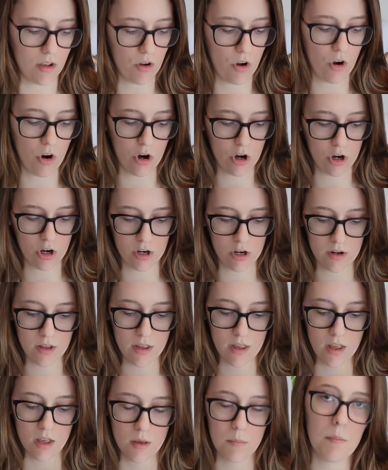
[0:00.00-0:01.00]
are
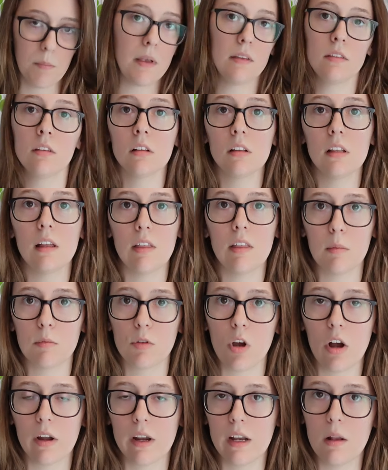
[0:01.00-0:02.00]
basically them
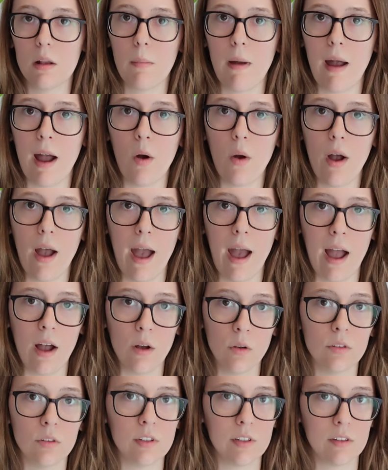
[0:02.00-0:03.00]
talking about
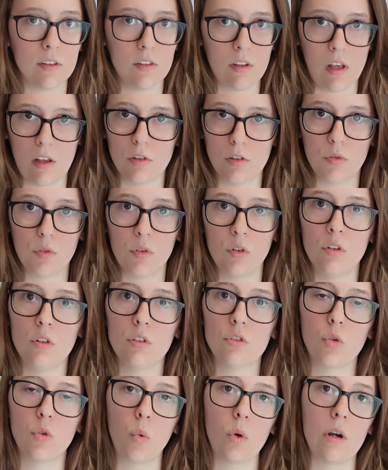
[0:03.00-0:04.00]
how
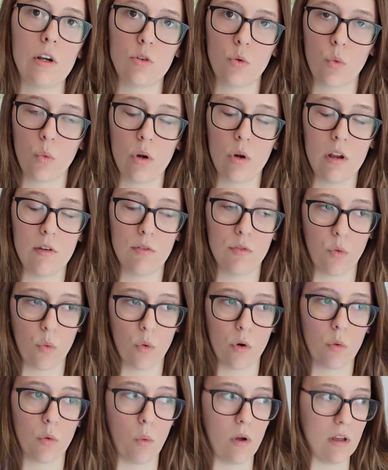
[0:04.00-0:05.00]
successful
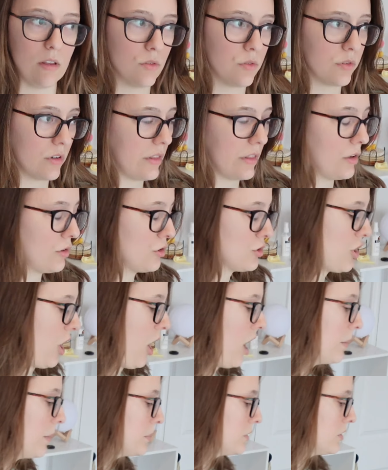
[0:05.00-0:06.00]
2024 was for their
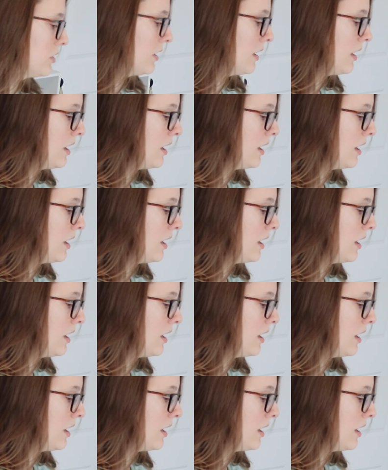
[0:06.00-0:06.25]
shops,